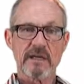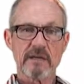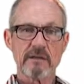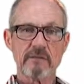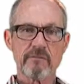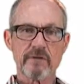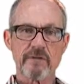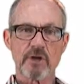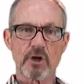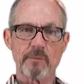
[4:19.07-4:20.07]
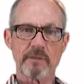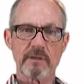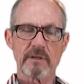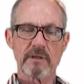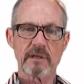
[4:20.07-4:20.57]
in the top
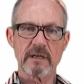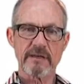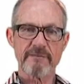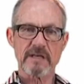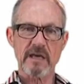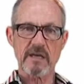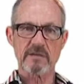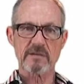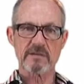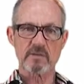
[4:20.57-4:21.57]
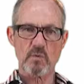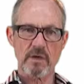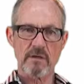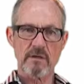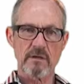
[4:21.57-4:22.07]
left-hand
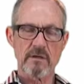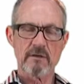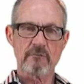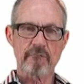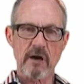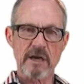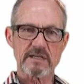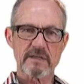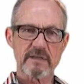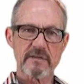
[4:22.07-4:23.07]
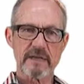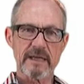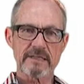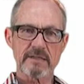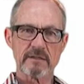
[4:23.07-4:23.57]
square, write the
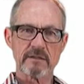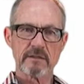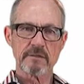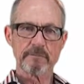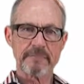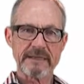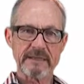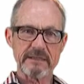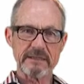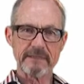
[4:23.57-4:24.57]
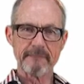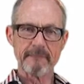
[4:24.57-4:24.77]
letter P.